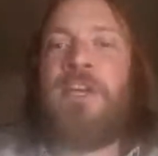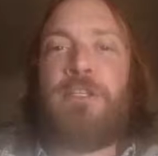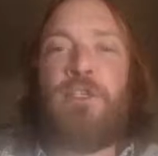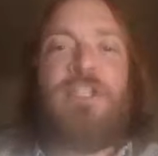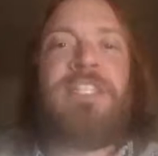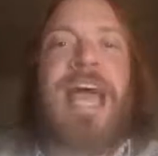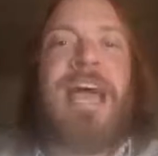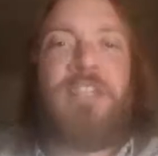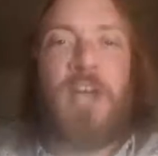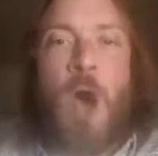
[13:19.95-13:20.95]
You just
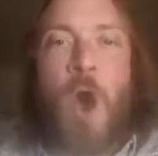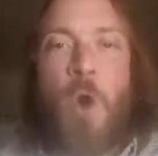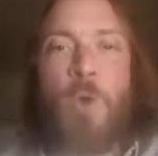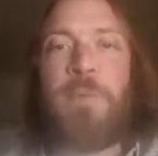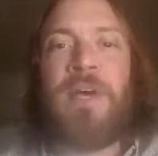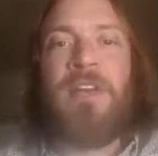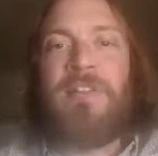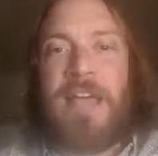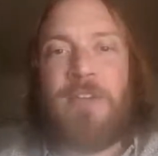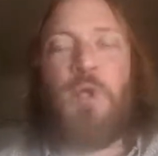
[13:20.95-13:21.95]
had to hope
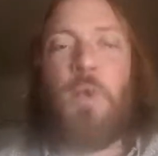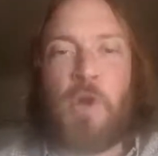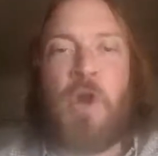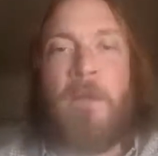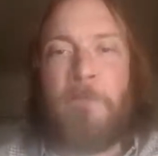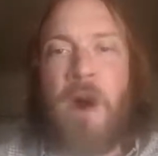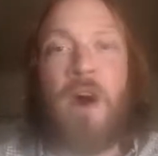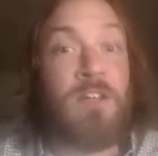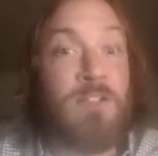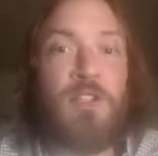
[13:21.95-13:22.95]
that you were
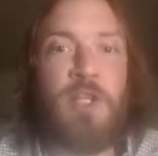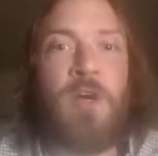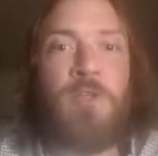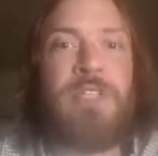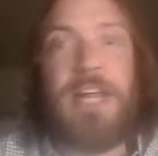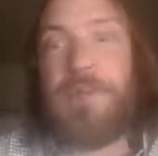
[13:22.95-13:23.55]
among the chosen.